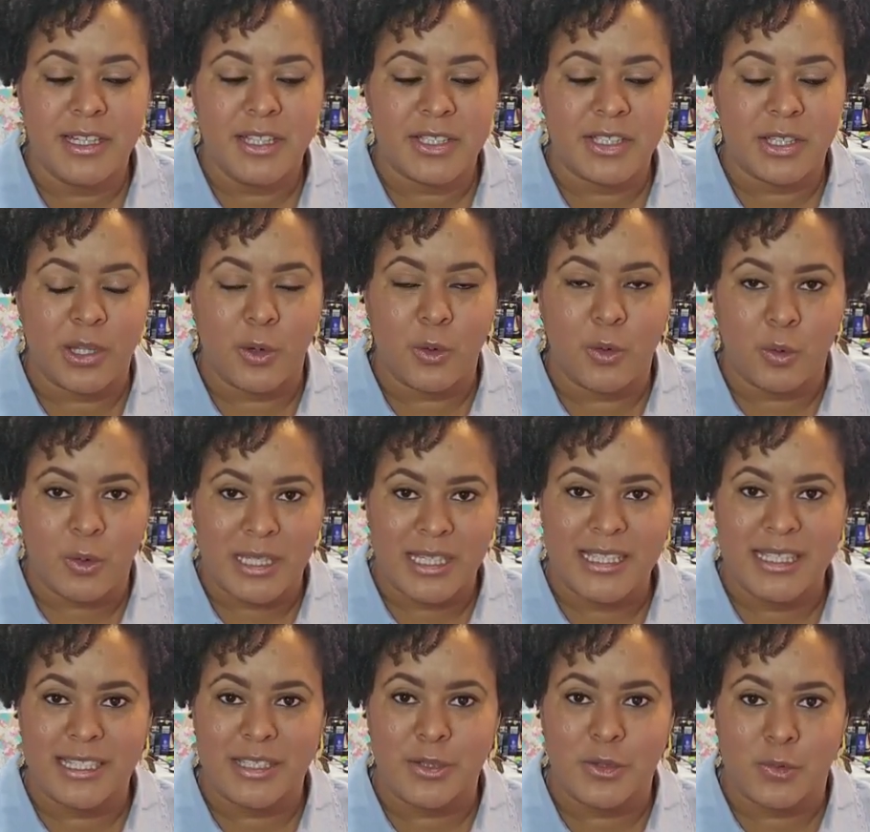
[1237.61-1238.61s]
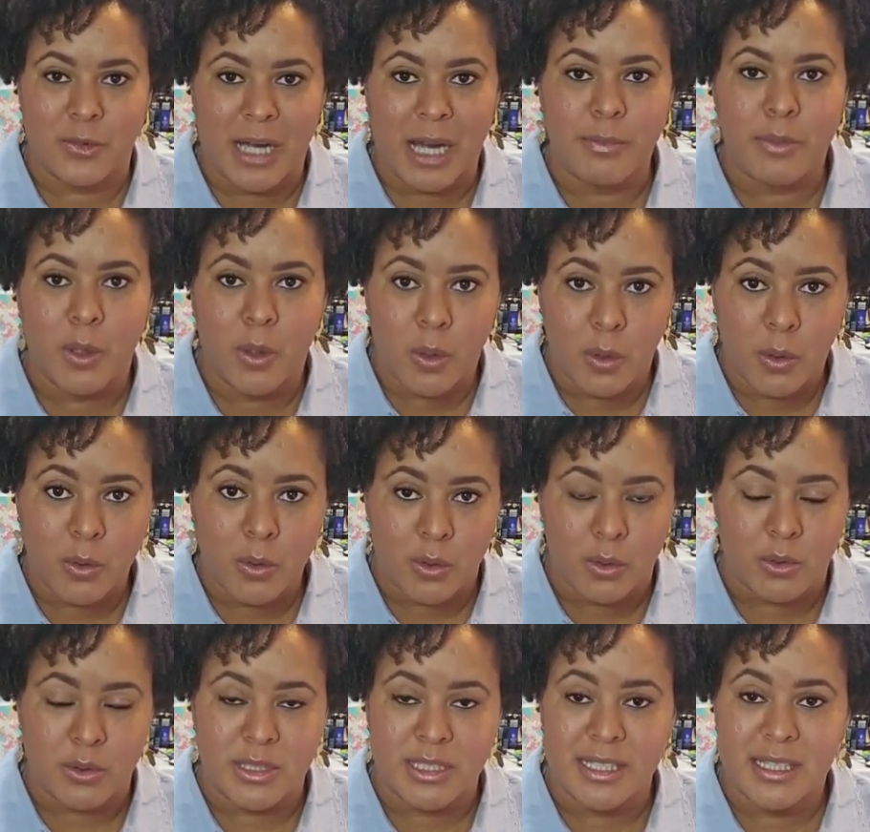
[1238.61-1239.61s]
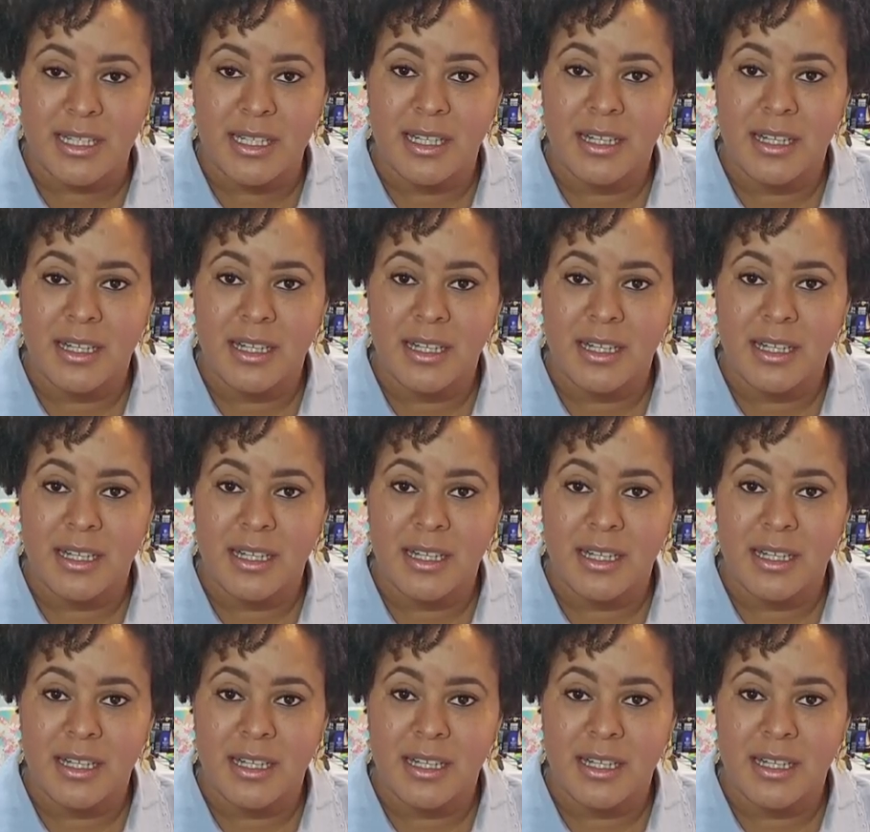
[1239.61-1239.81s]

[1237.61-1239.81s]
so that we can grab a hold